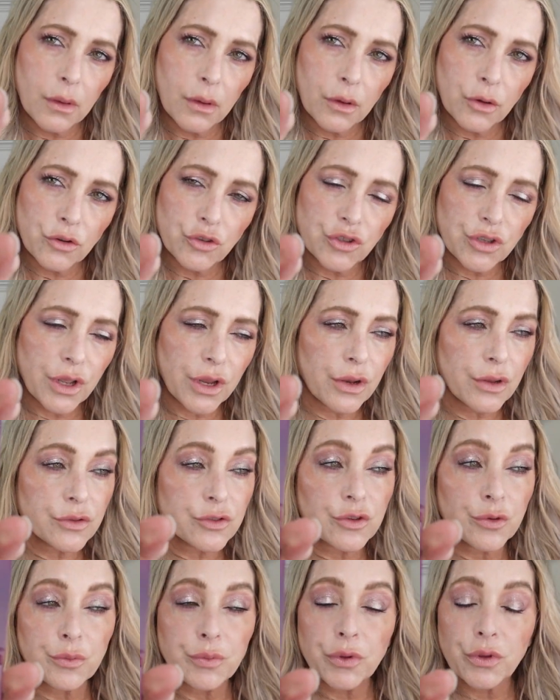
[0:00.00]
Her
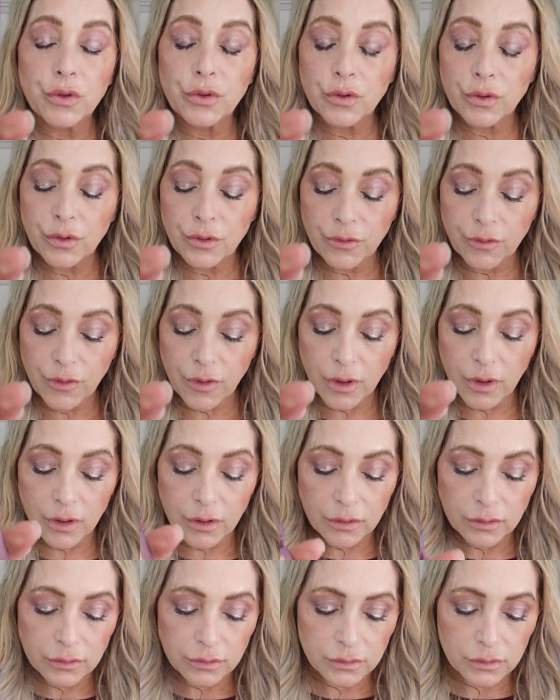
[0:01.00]
shadows are
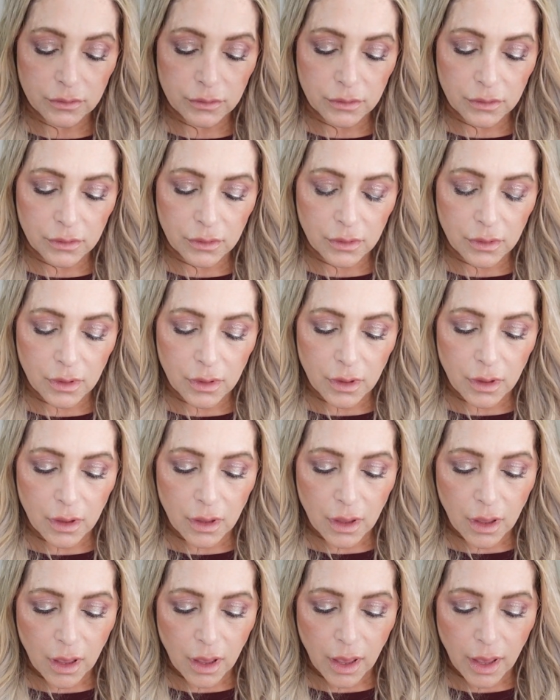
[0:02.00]
beautiful.
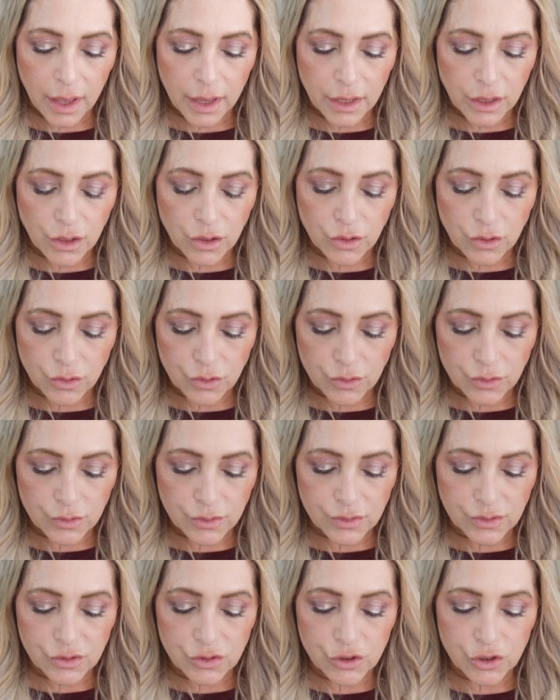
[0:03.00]
I
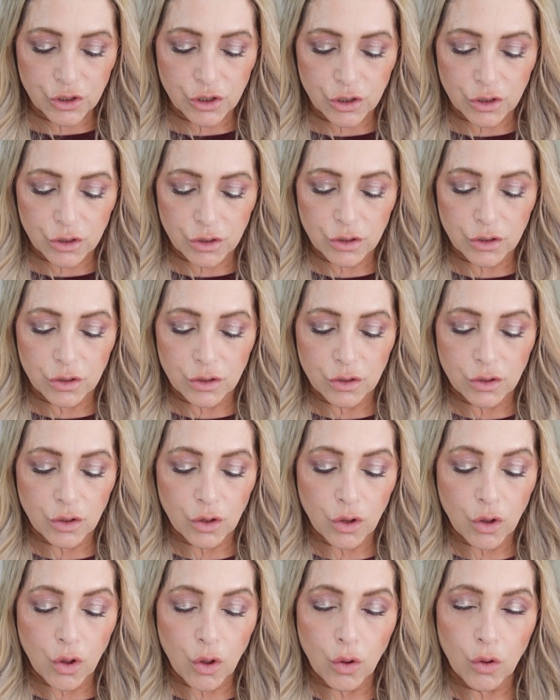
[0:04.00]
used her
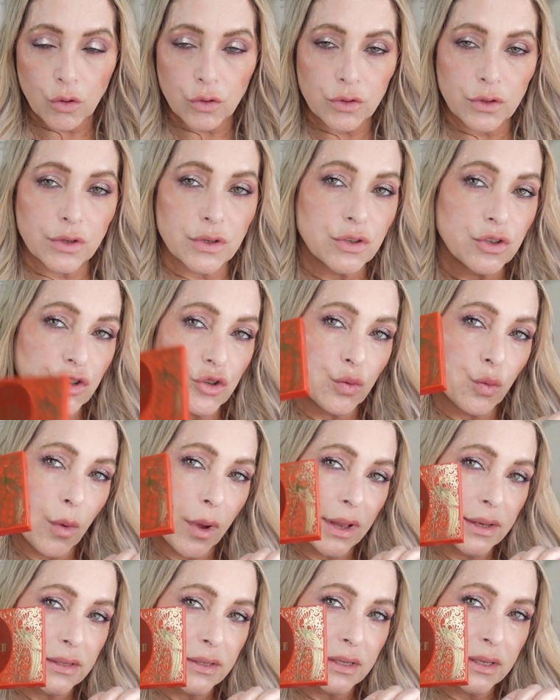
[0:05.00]
Golden
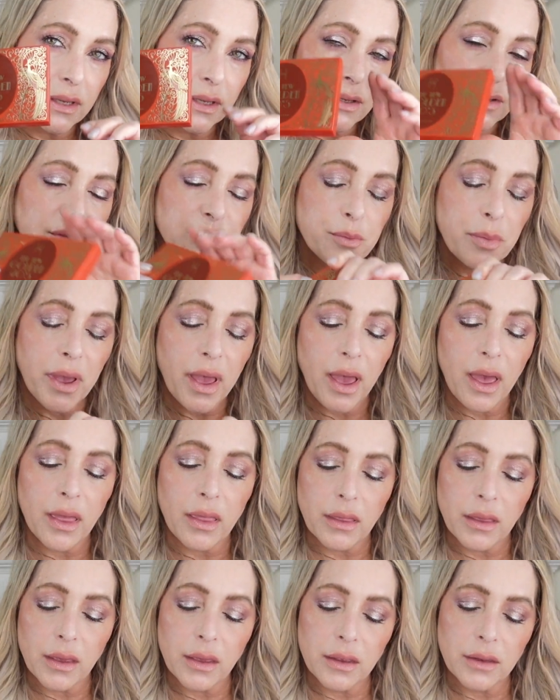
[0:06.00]
20s
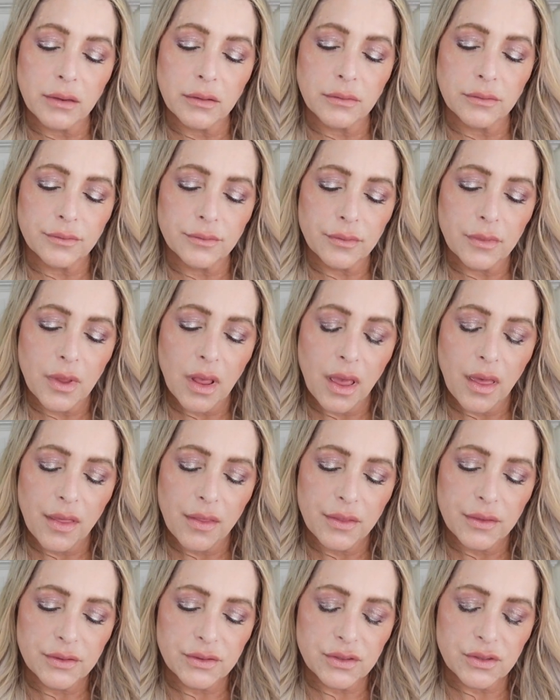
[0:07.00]
palette.
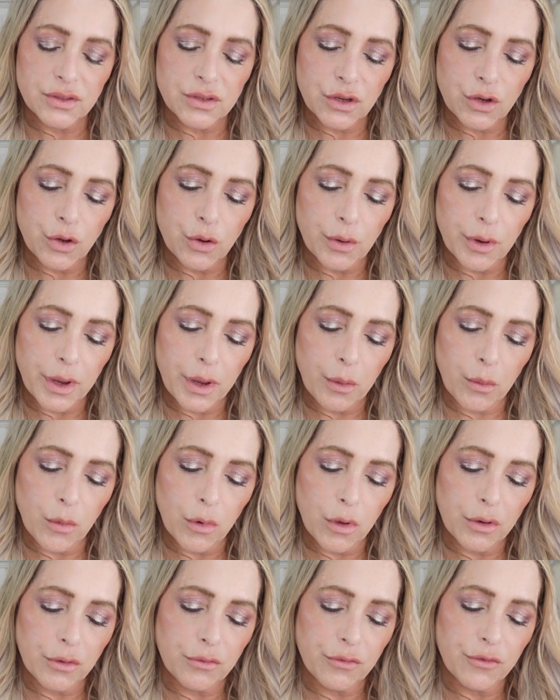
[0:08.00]
This is a great
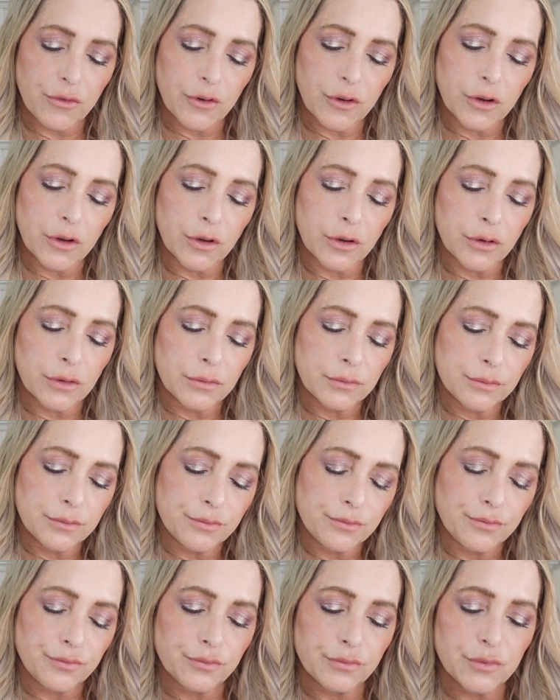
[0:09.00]
one for
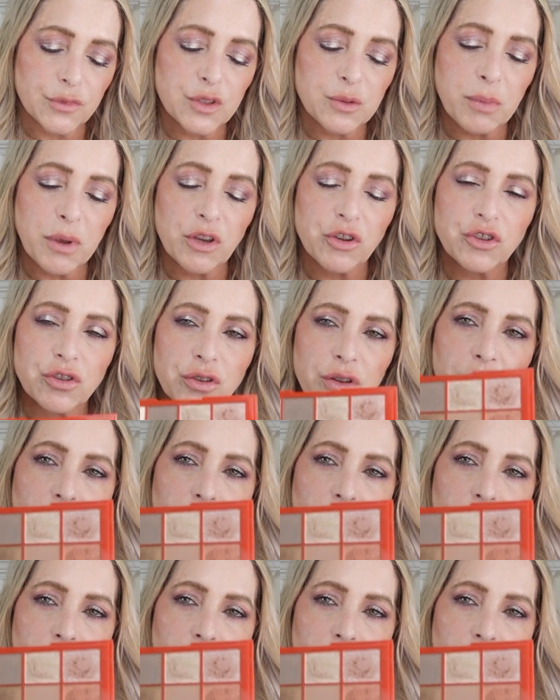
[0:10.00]
special